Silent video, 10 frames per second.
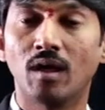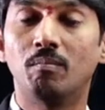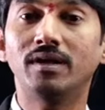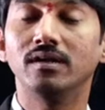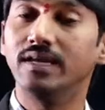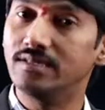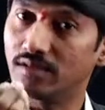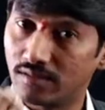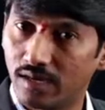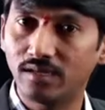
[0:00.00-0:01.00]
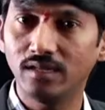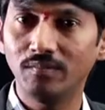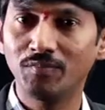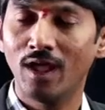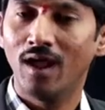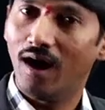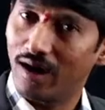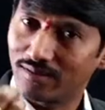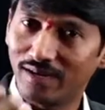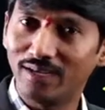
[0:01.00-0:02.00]
But is it 30
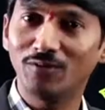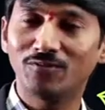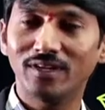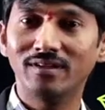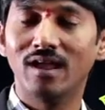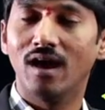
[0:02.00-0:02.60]
or 35?